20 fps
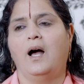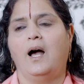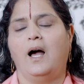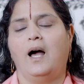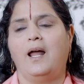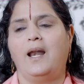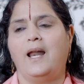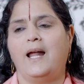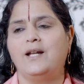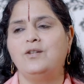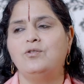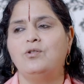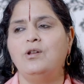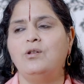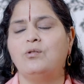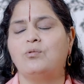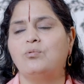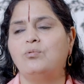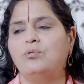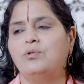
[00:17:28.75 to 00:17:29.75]
are
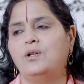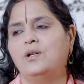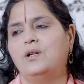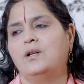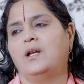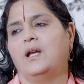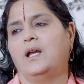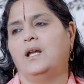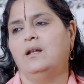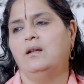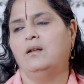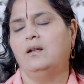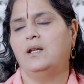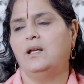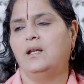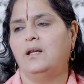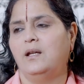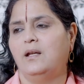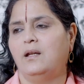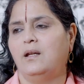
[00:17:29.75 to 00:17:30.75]
actually rooted in
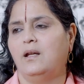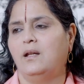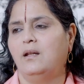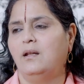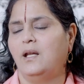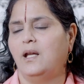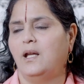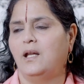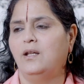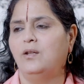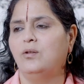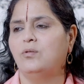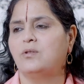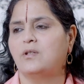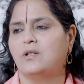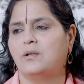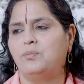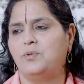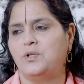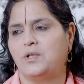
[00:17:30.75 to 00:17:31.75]
the Hindu
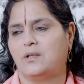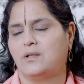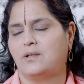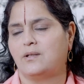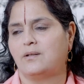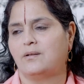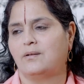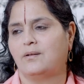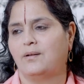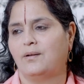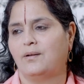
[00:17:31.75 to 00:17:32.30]
scriptures.